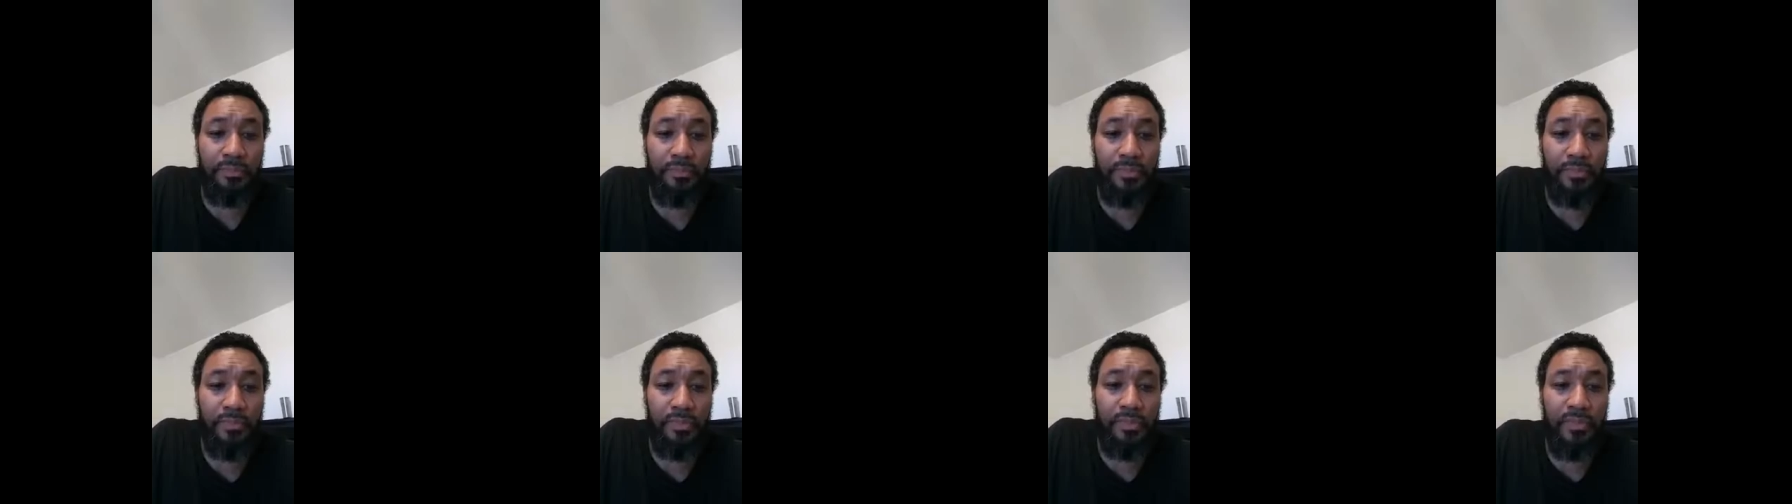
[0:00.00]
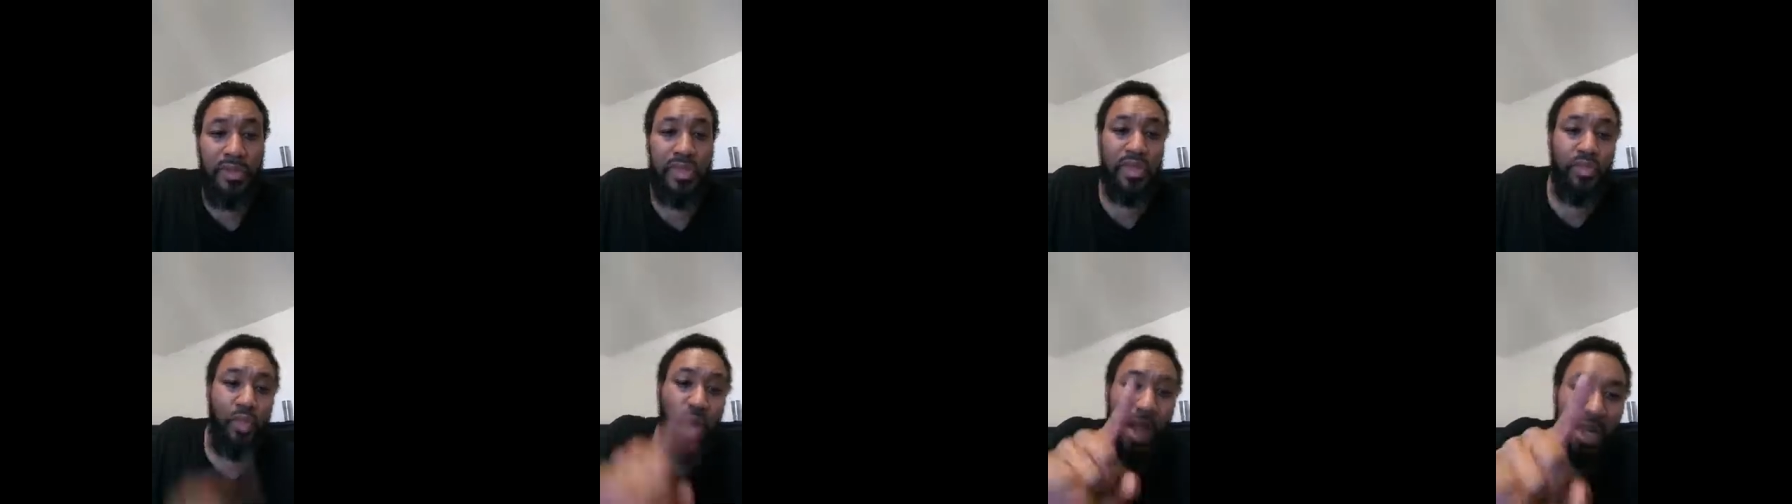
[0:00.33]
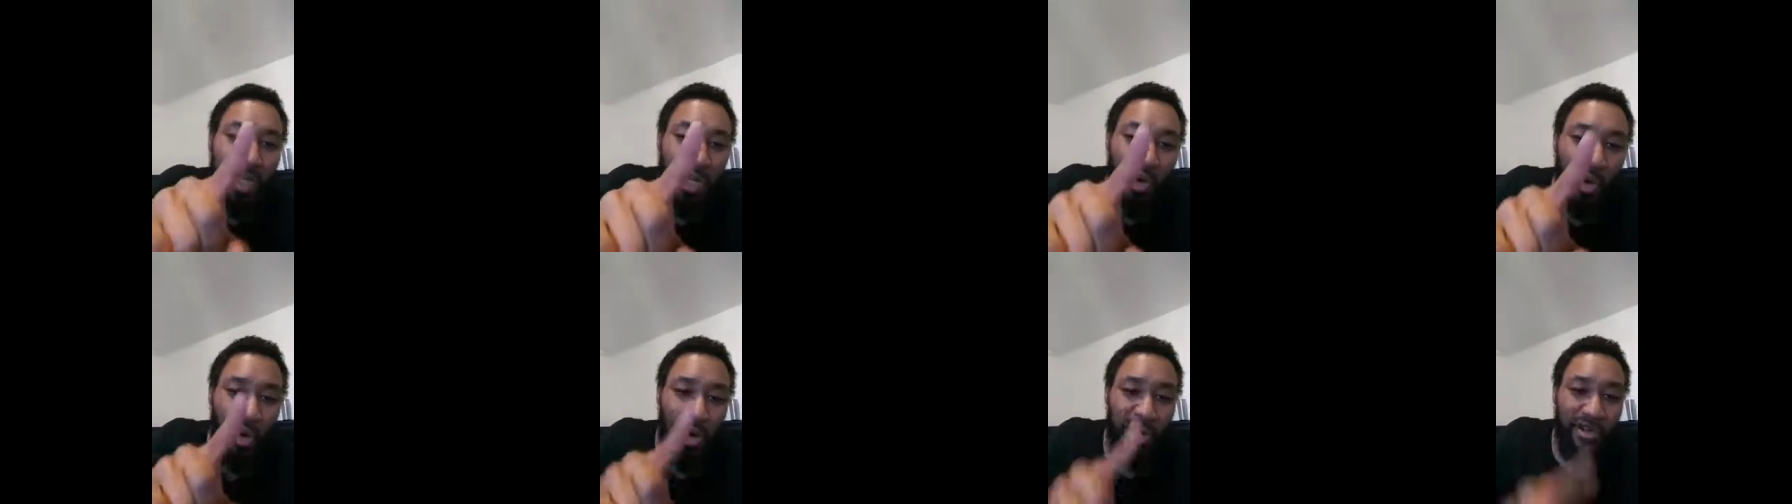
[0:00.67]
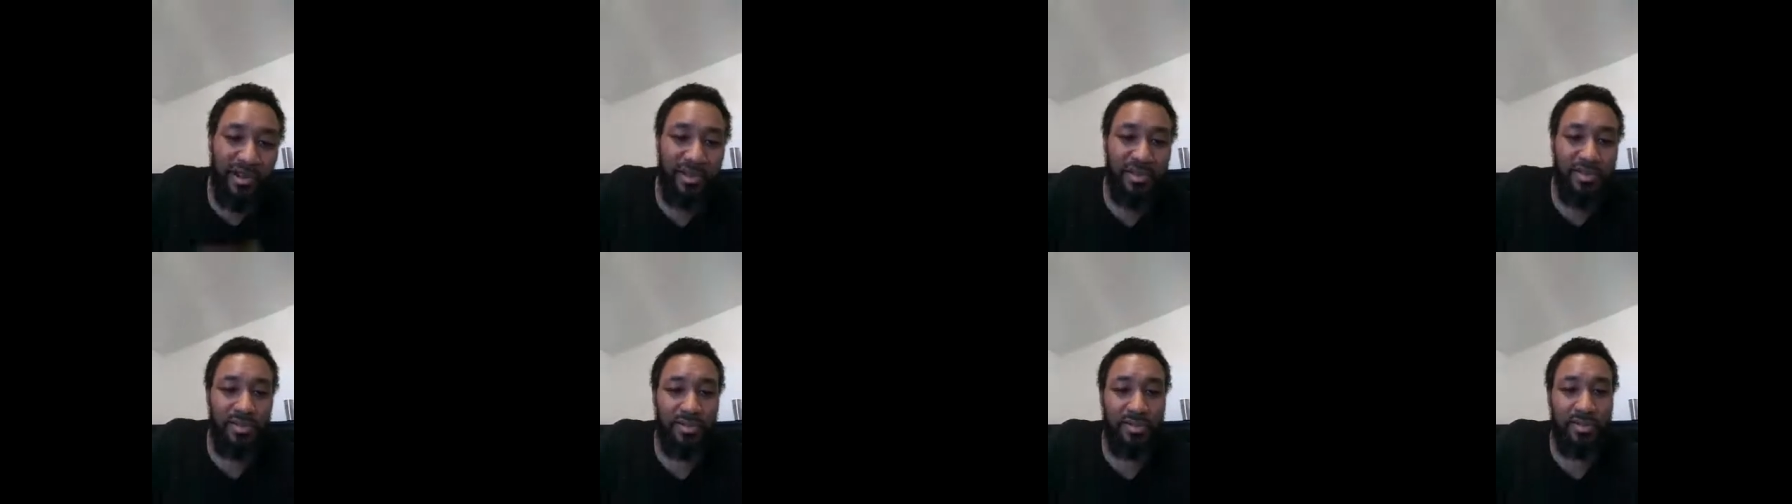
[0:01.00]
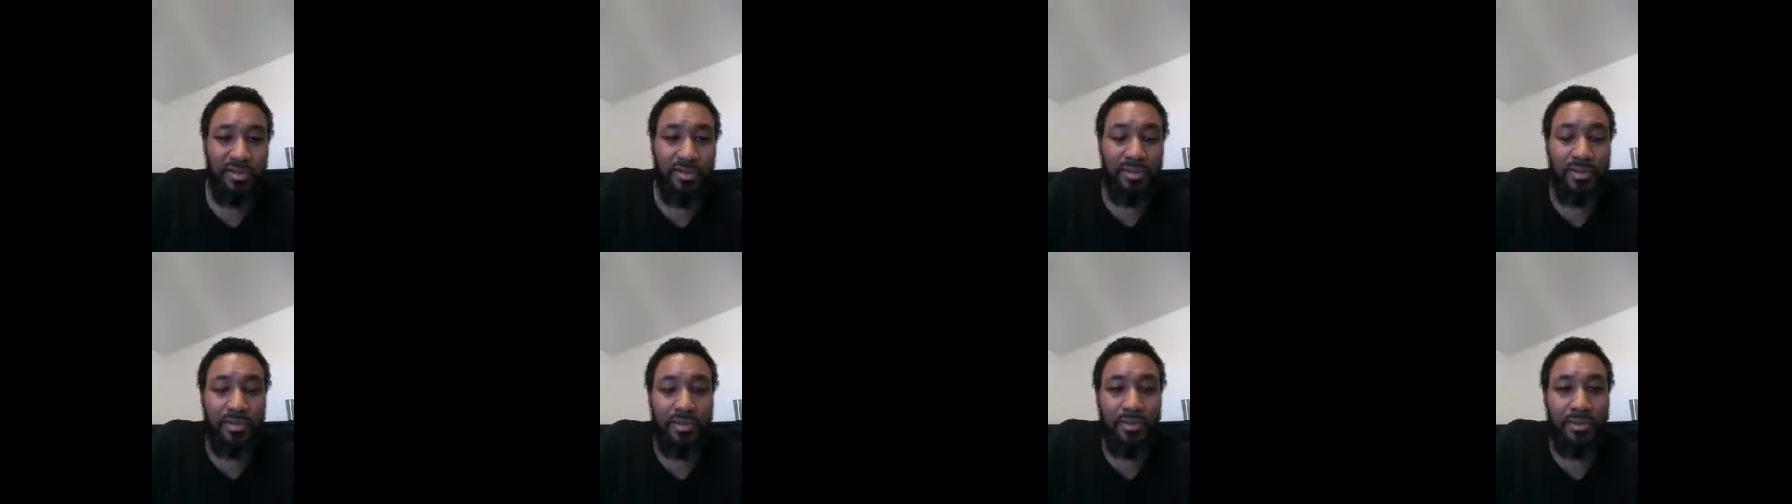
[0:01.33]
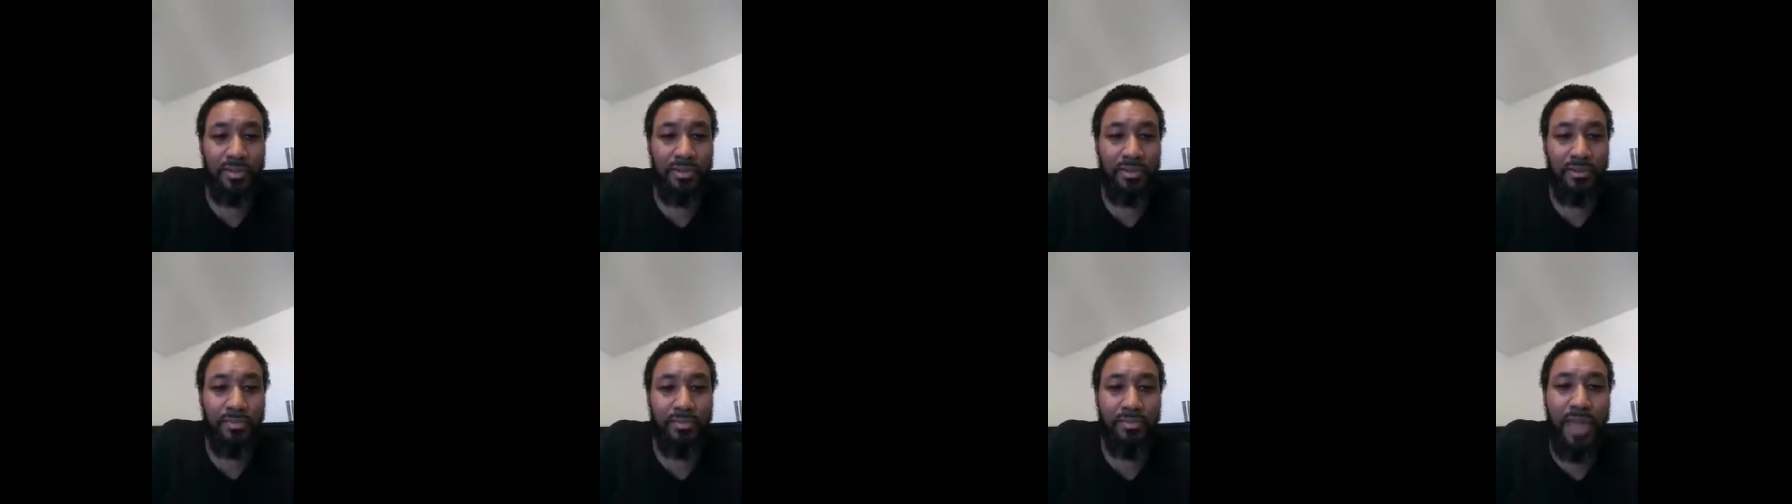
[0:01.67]
There's one Lord.
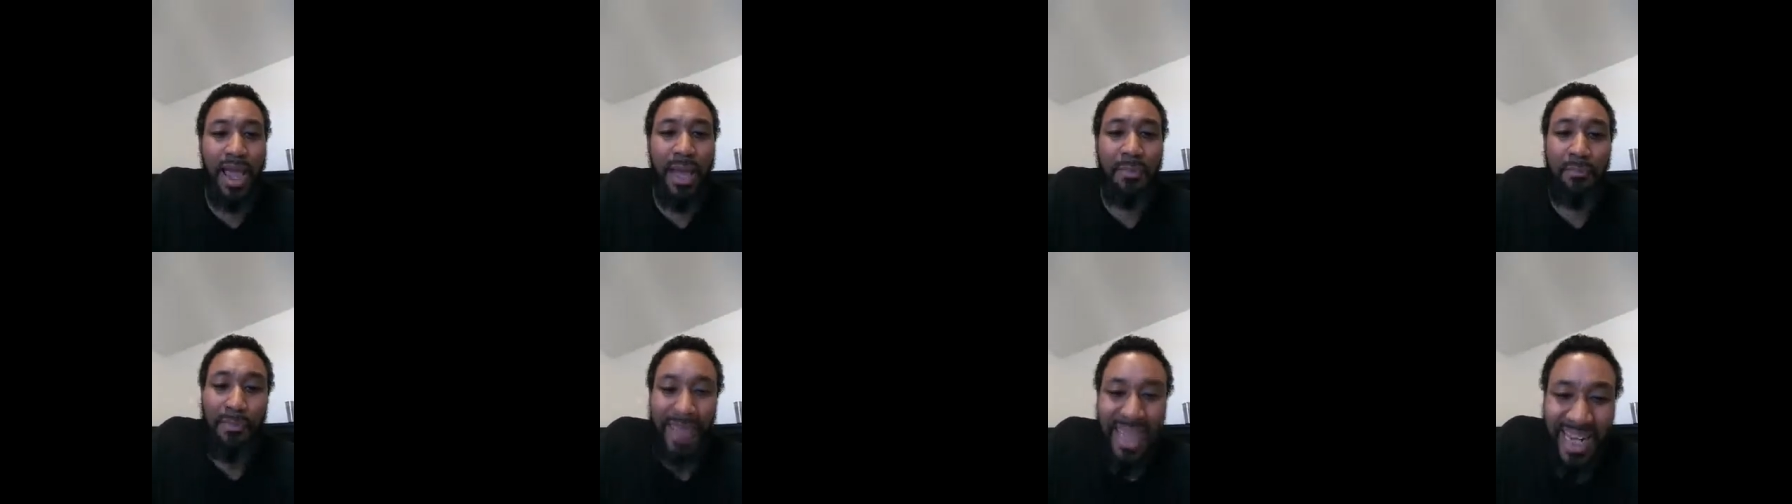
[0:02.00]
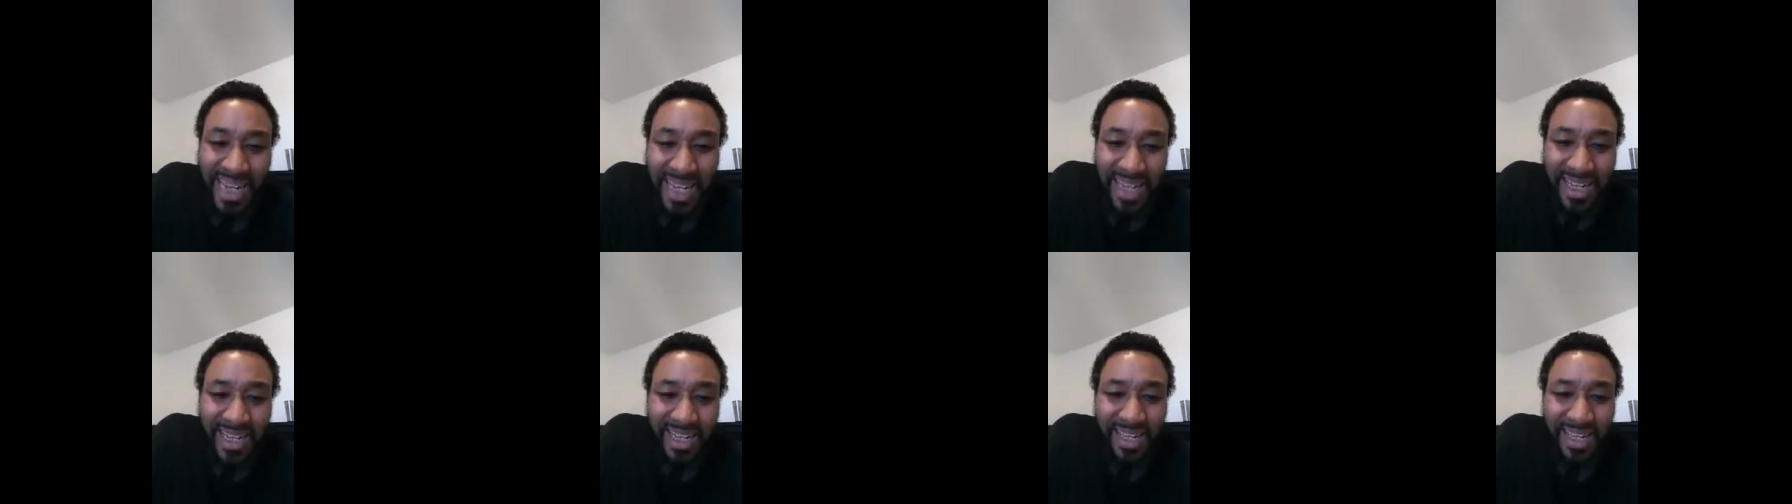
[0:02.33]
Not many.